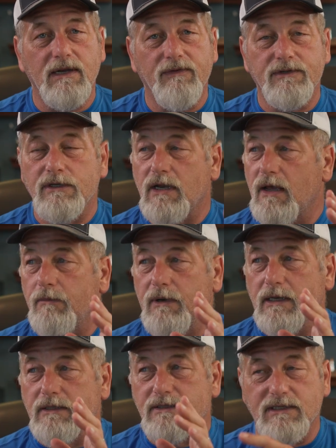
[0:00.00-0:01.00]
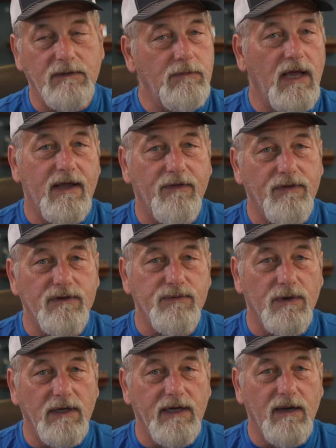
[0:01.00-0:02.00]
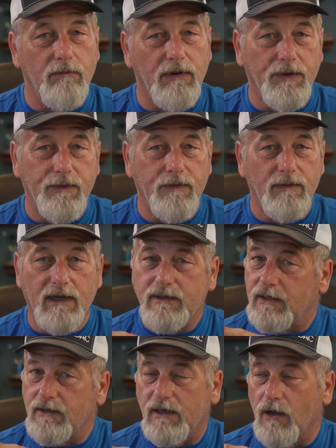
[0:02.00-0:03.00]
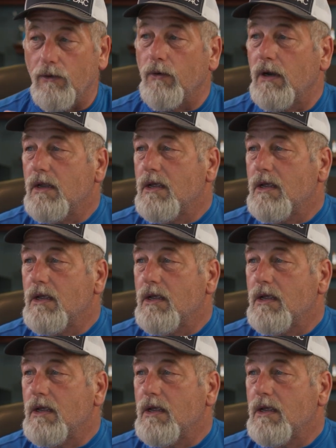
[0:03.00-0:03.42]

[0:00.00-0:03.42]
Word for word: any difference or not, but it seemed like if those weren't lit up blue, it didn't go.